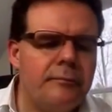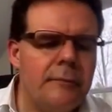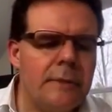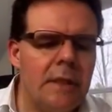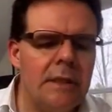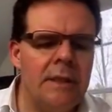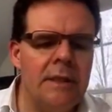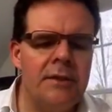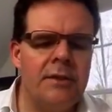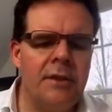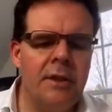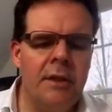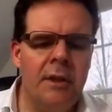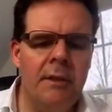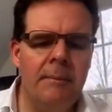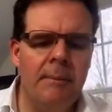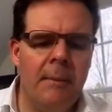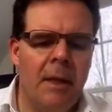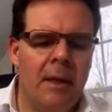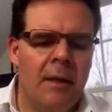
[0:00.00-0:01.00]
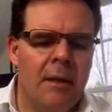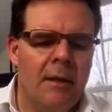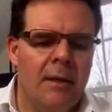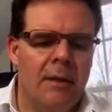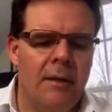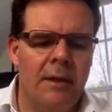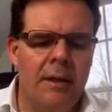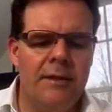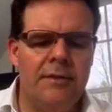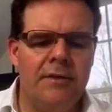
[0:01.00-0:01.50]
You see,
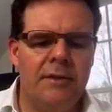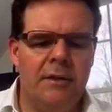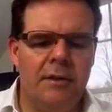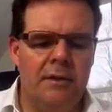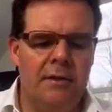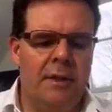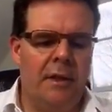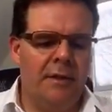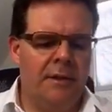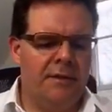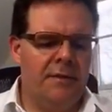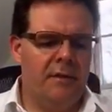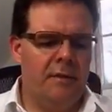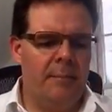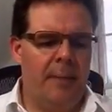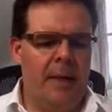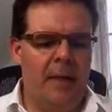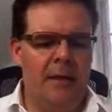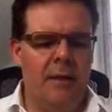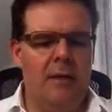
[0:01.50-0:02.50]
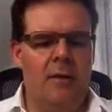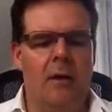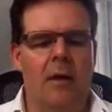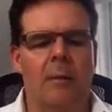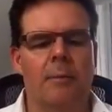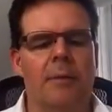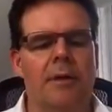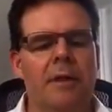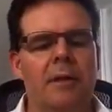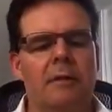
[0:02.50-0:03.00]
this is
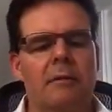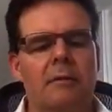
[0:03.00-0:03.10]
polycarbonate,